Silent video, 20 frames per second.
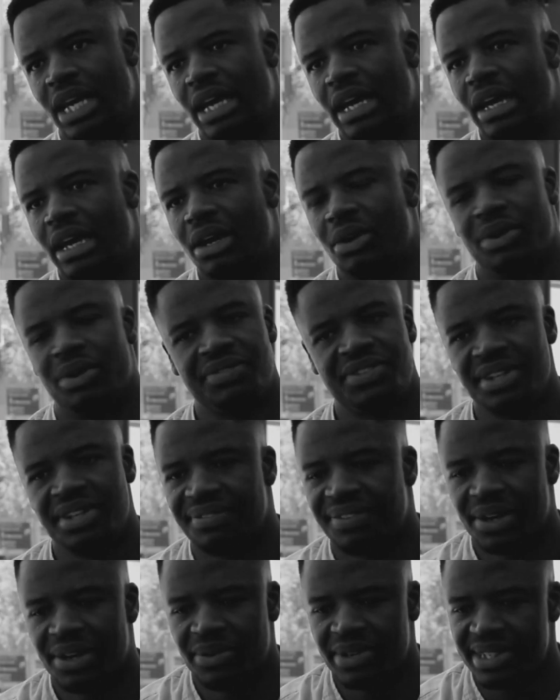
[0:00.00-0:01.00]
We have to define
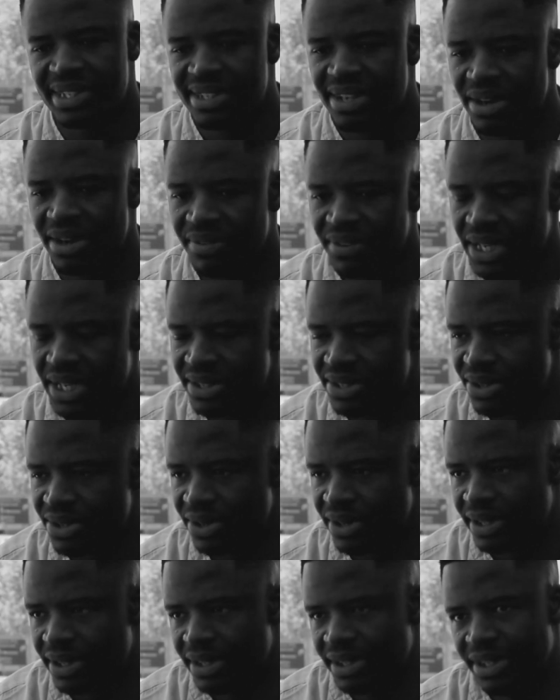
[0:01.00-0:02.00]
what's a South African story.
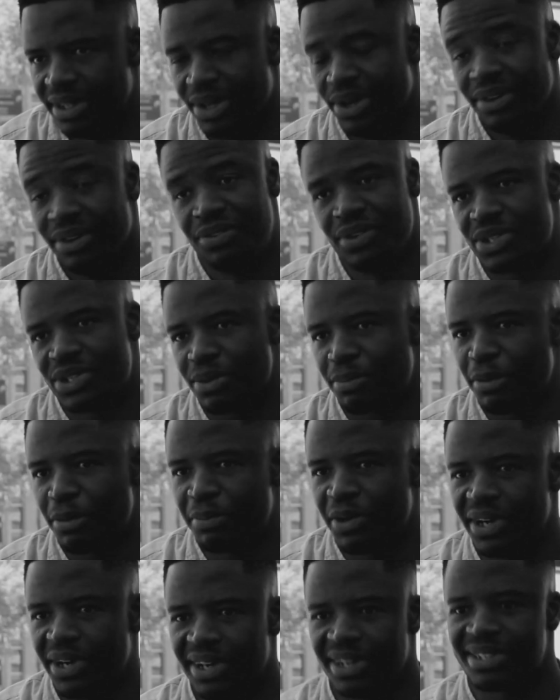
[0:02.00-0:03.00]
If we stop comparing
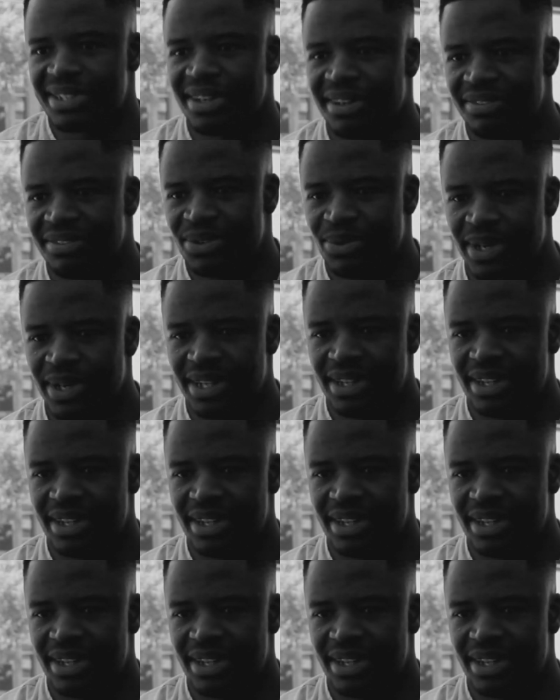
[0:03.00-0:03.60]
ourselves with,